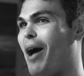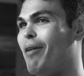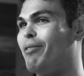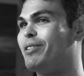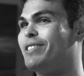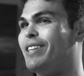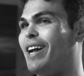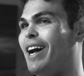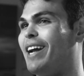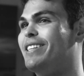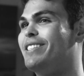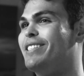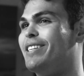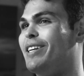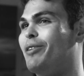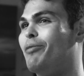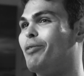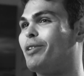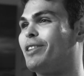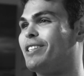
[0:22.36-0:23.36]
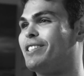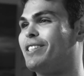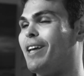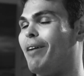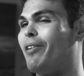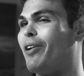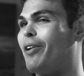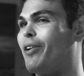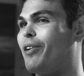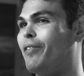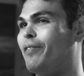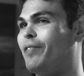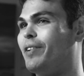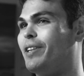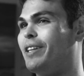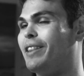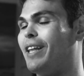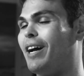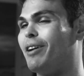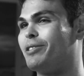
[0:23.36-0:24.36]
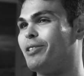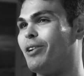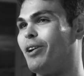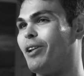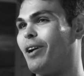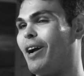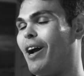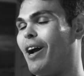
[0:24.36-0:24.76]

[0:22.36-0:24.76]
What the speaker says: I was 19 with the $750,000